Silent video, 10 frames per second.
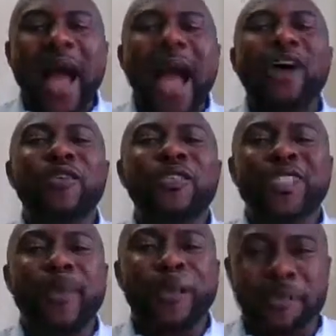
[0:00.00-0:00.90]
I always
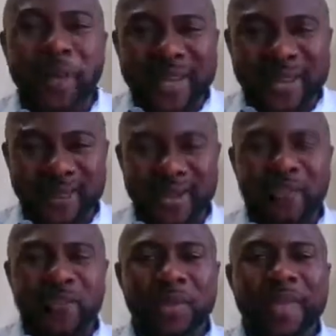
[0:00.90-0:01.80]
tell my friends
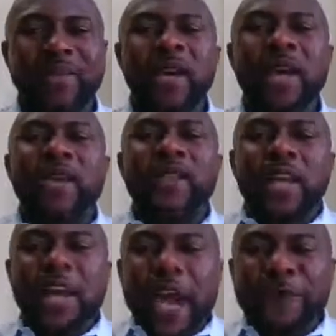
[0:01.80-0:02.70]
that
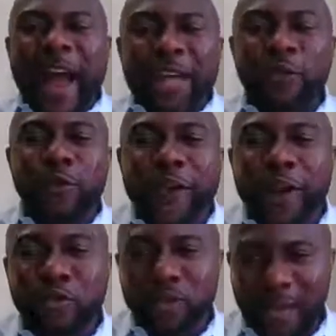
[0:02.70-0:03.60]
if I should
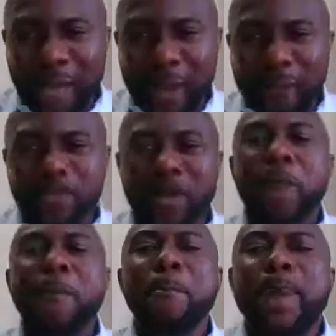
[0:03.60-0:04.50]
fail today,
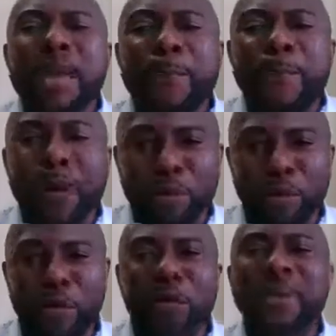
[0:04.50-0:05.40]
many
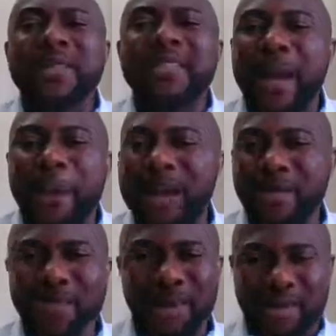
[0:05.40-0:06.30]
people will be disappointed
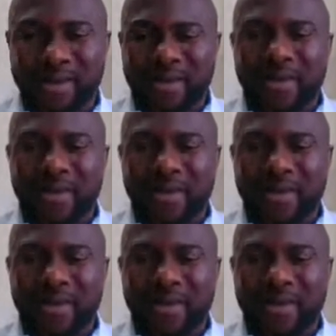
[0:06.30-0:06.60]
in me.